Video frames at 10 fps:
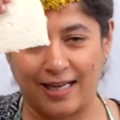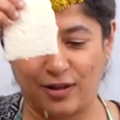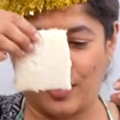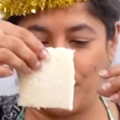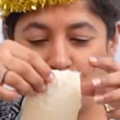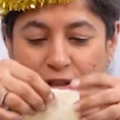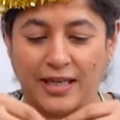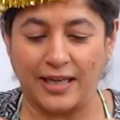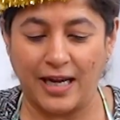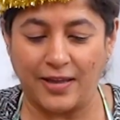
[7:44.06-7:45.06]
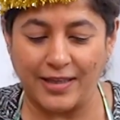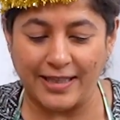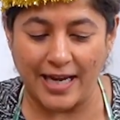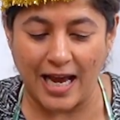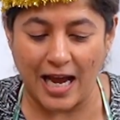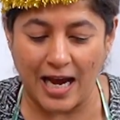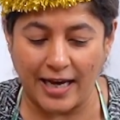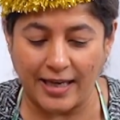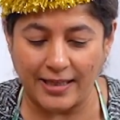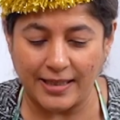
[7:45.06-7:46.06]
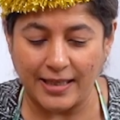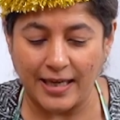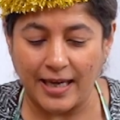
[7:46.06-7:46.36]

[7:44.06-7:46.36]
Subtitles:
So I'm going to take another slice